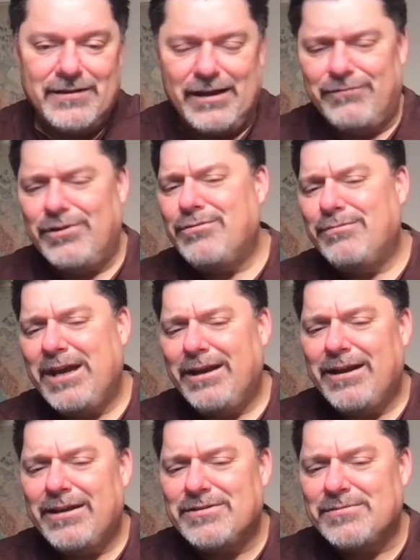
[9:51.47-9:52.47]
Have you
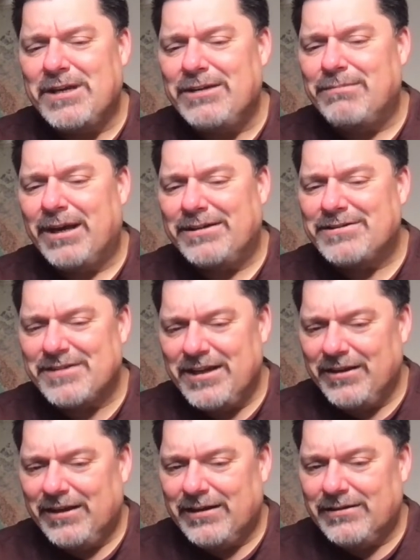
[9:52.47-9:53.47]
made ends meet by
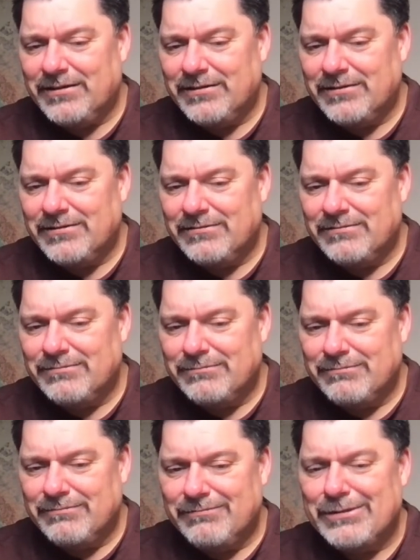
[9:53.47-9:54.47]
stealing?
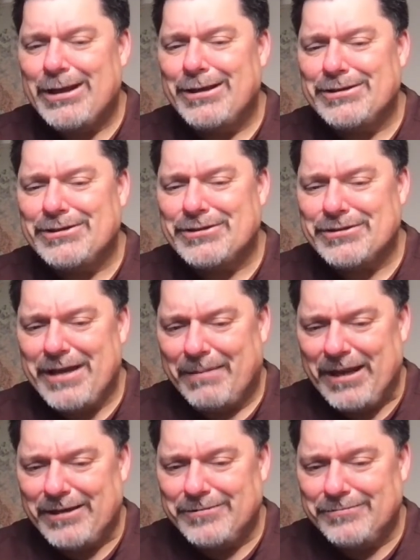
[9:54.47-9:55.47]

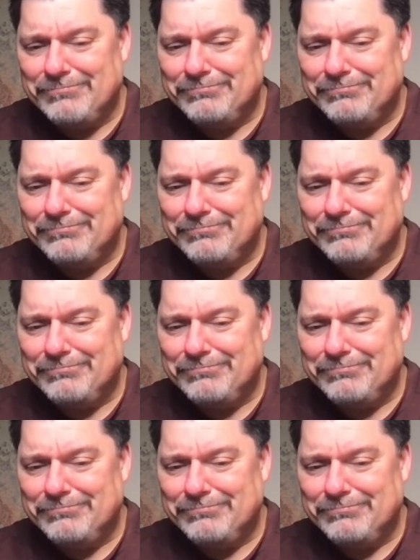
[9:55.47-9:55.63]
Stop it.